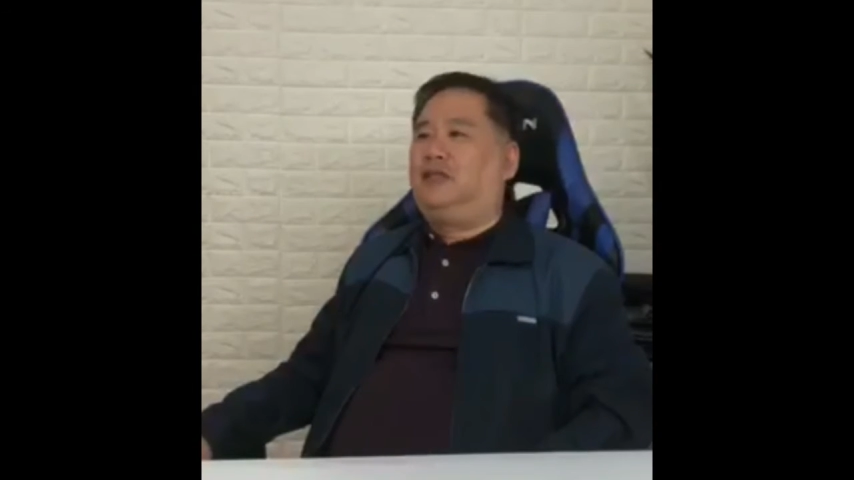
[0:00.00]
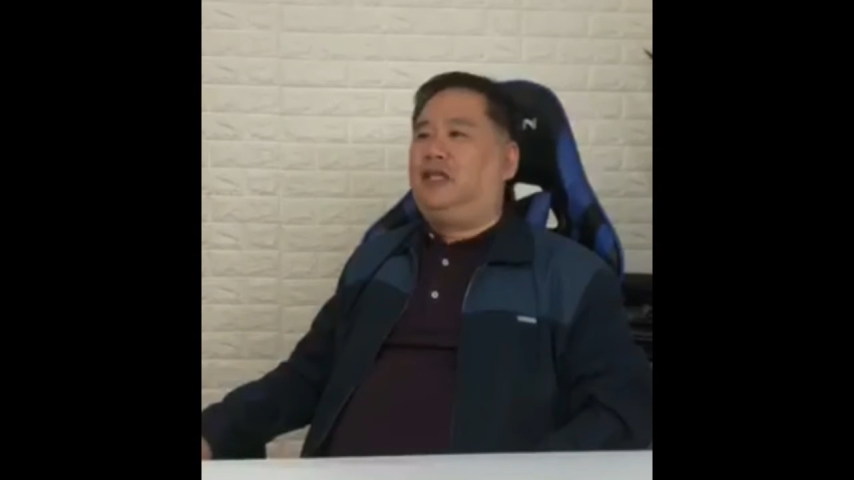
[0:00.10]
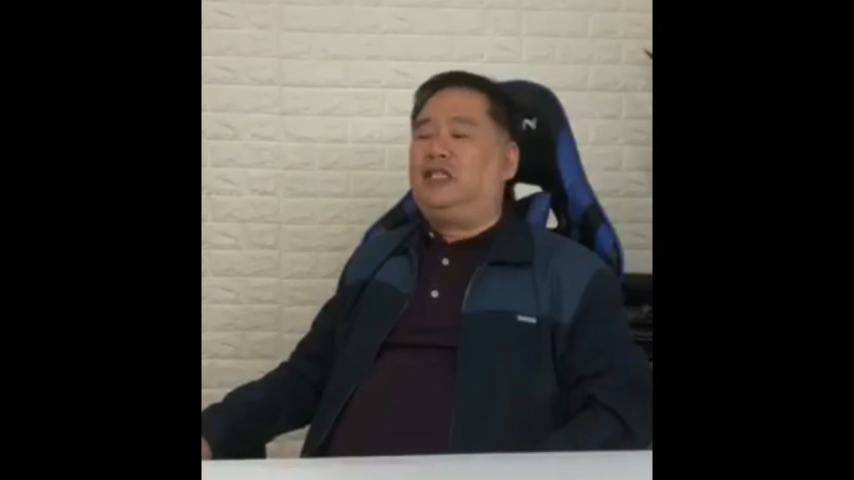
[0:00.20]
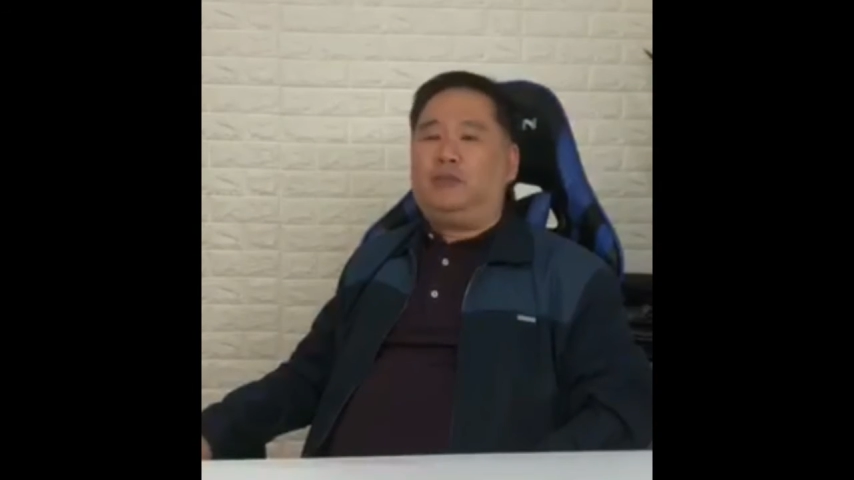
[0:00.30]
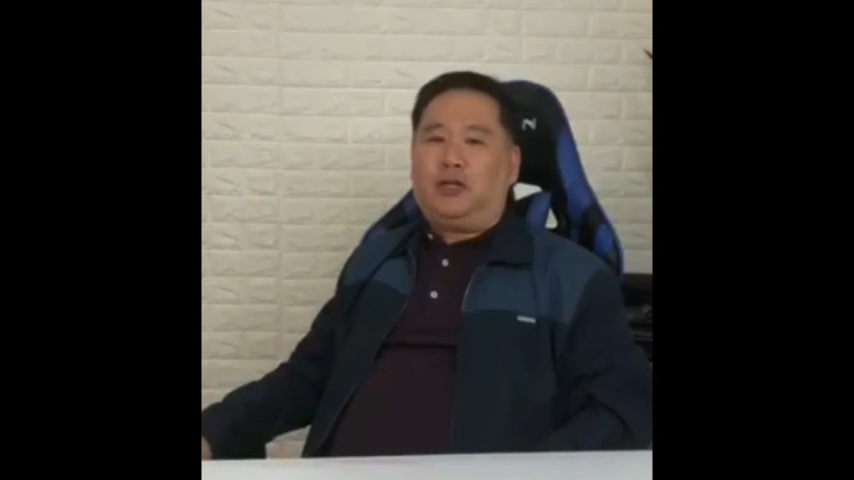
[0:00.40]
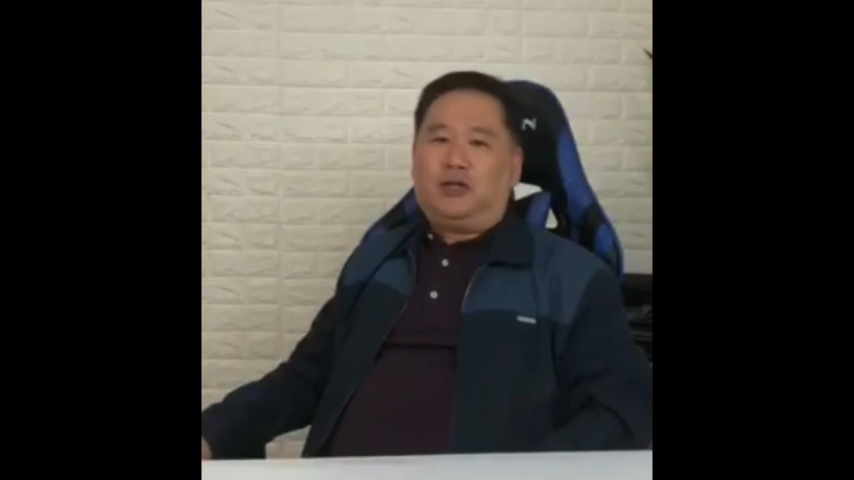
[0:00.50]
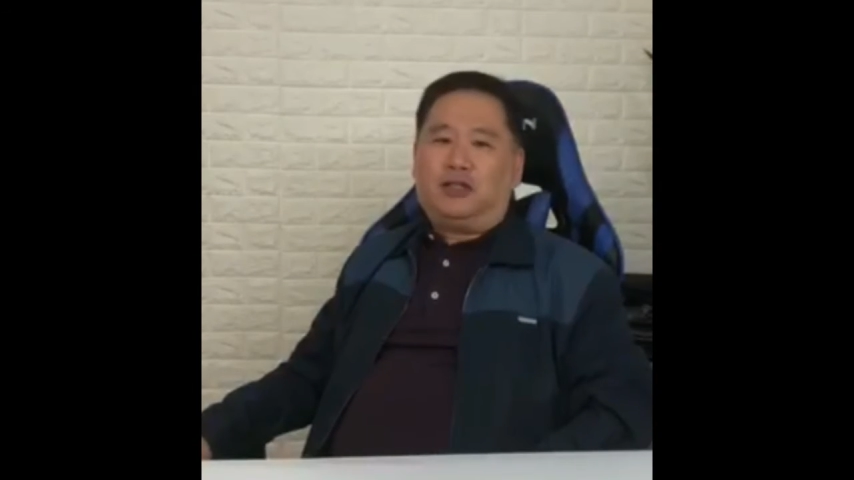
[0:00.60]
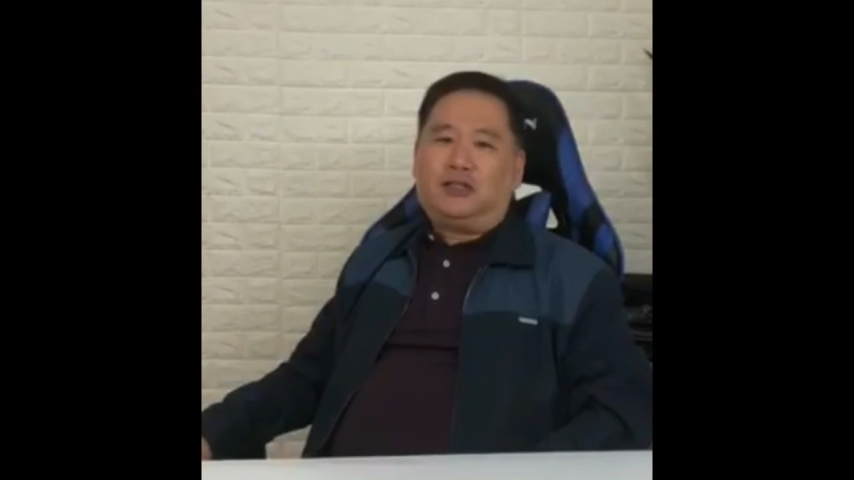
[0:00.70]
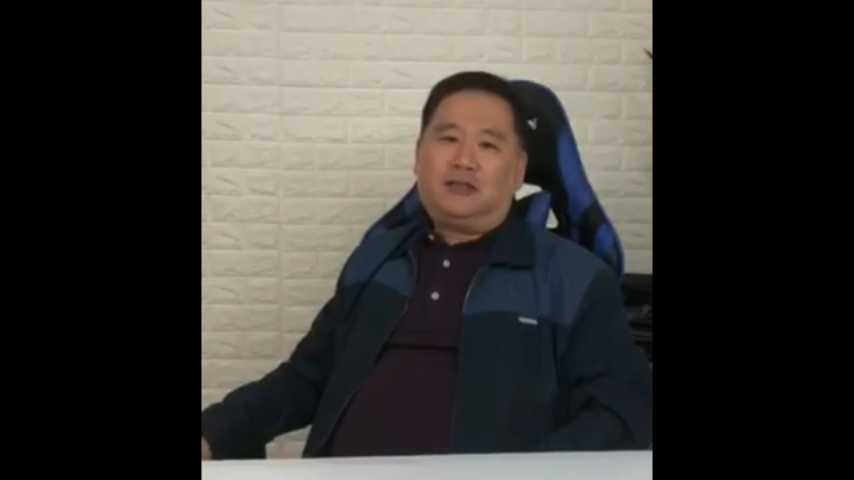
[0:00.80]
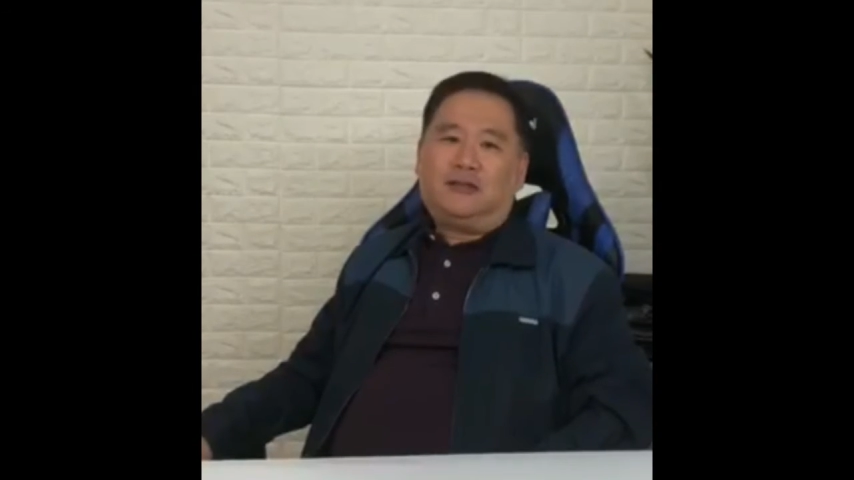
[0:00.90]
It's
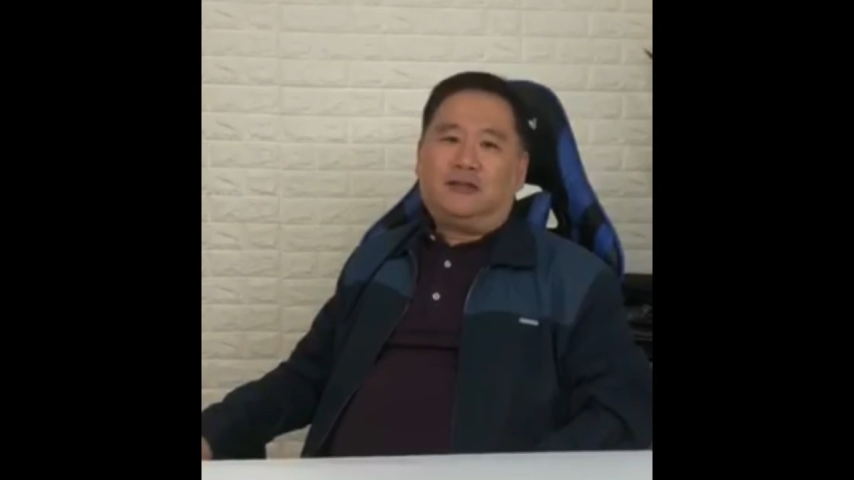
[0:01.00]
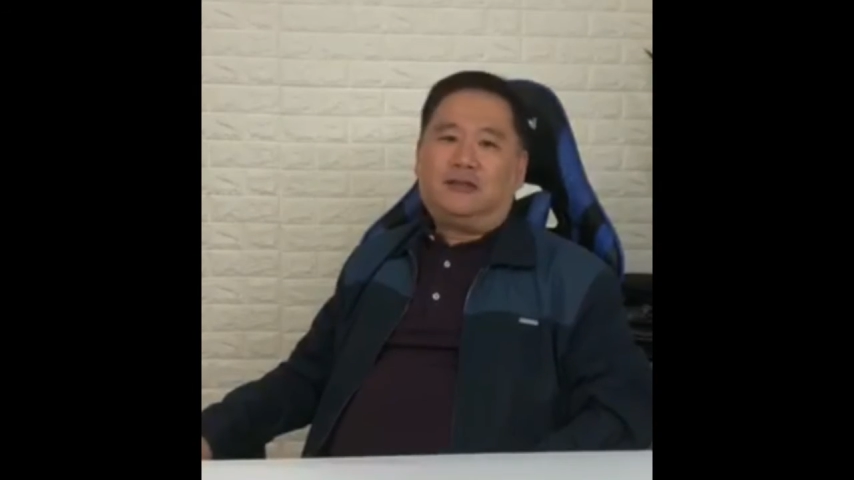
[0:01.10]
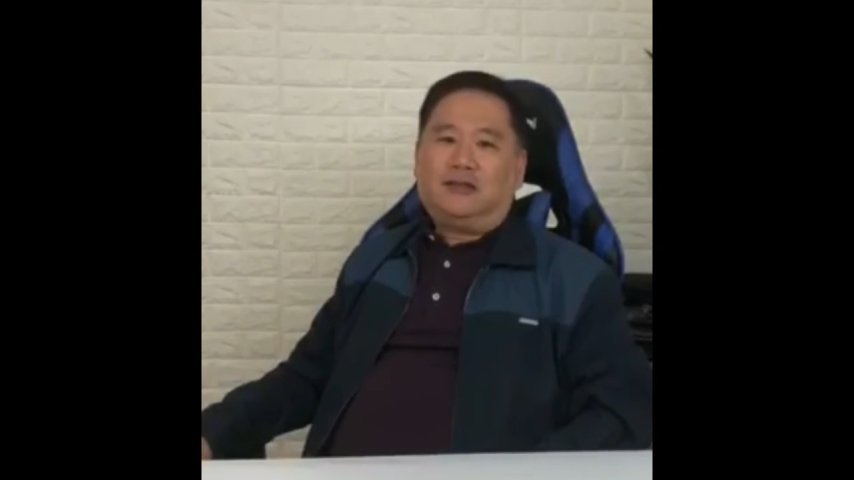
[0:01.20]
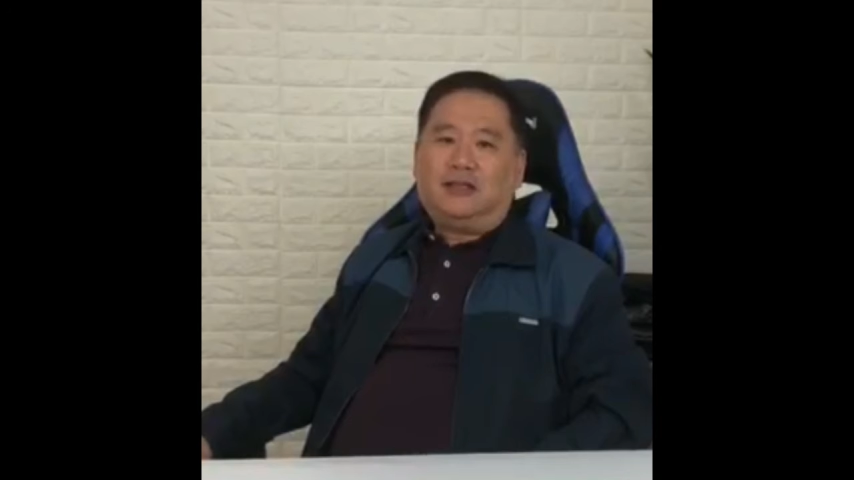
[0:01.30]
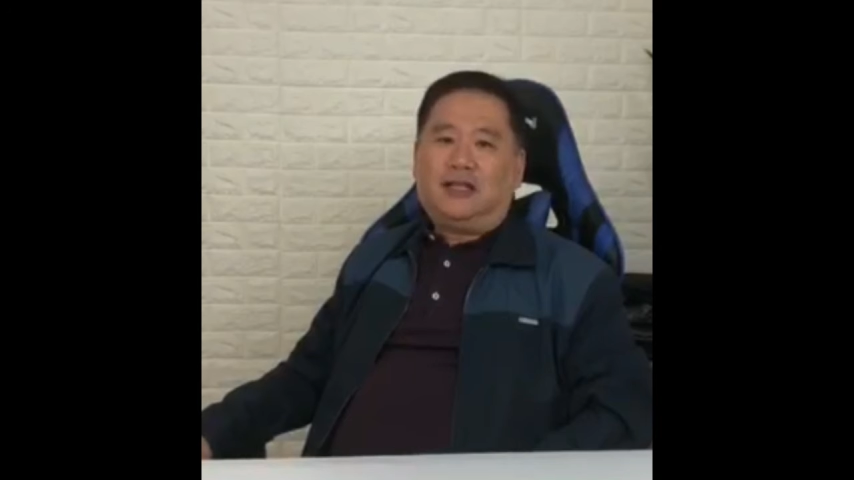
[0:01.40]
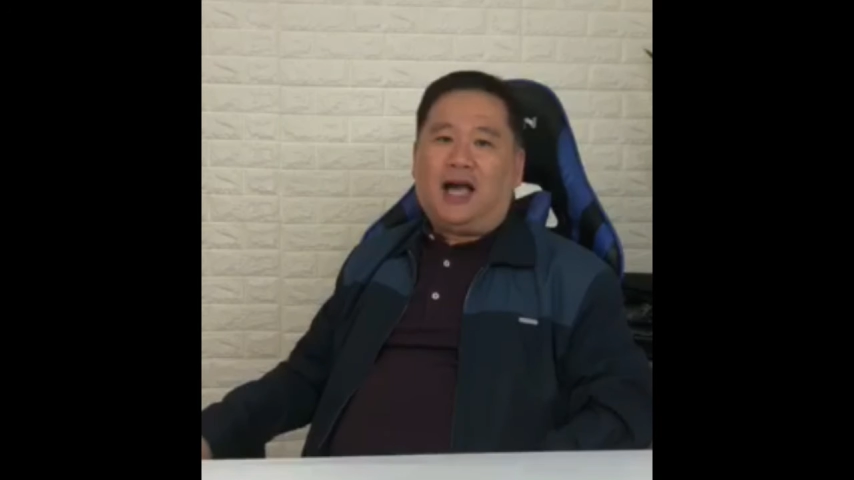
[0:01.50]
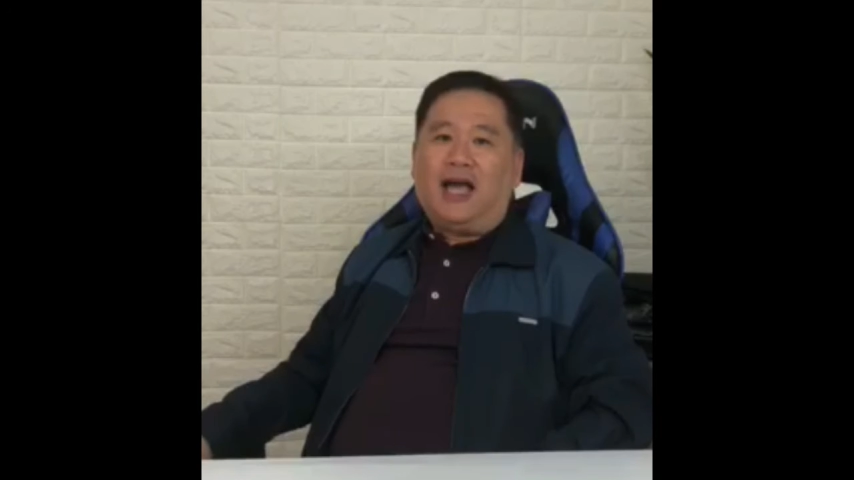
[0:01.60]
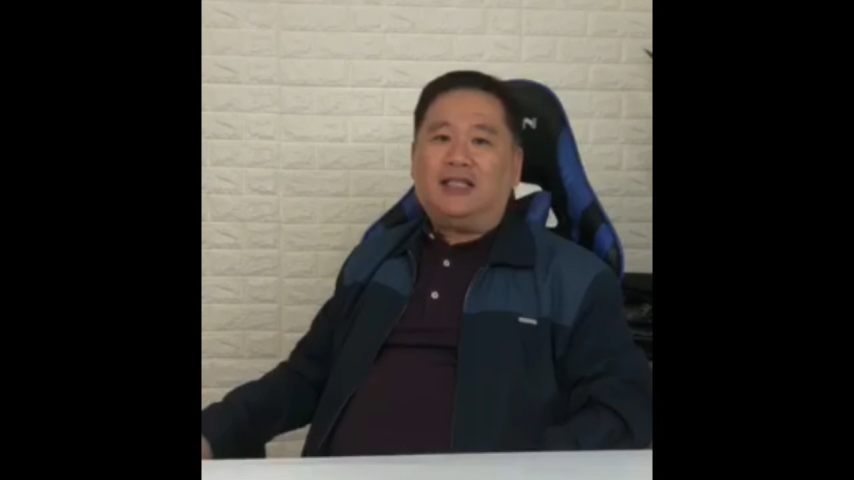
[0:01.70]
because I